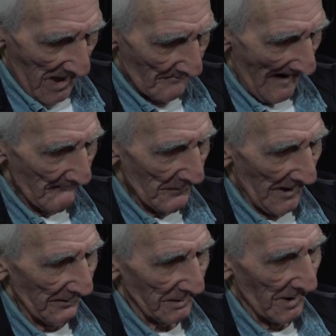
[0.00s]
My
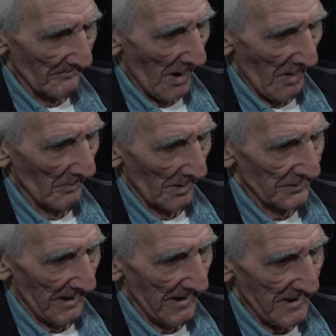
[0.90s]
brother come home one
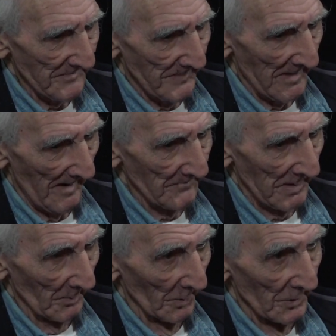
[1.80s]
day. He'd been up in
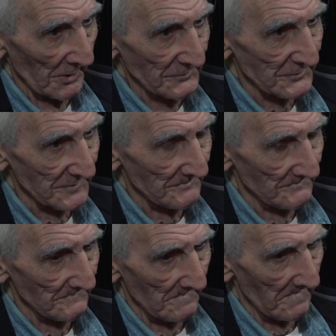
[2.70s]
the woods.
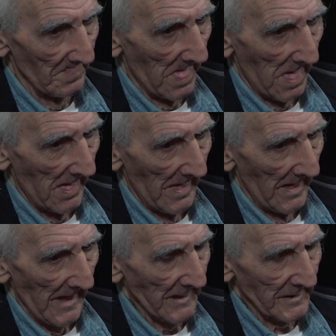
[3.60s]

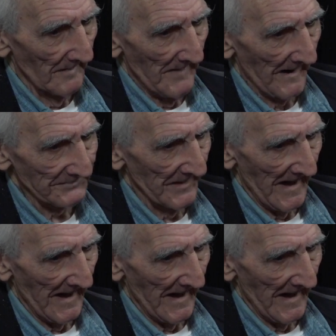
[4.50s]
He come back to the